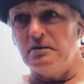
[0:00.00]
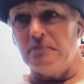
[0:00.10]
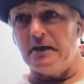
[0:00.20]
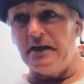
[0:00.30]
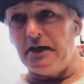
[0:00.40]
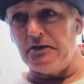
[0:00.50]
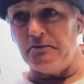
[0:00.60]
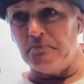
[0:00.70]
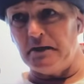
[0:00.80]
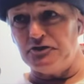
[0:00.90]

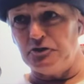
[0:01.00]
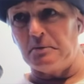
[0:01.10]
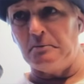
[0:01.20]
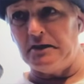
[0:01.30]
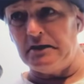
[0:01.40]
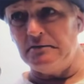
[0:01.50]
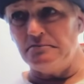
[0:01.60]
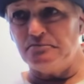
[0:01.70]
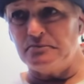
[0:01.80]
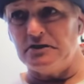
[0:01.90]
my Super Mini,
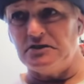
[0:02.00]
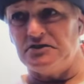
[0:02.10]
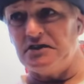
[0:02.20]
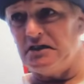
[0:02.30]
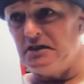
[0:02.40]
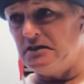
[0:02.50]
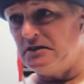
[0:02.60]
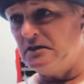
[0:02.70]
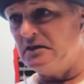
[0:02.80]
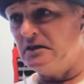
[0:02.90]
is in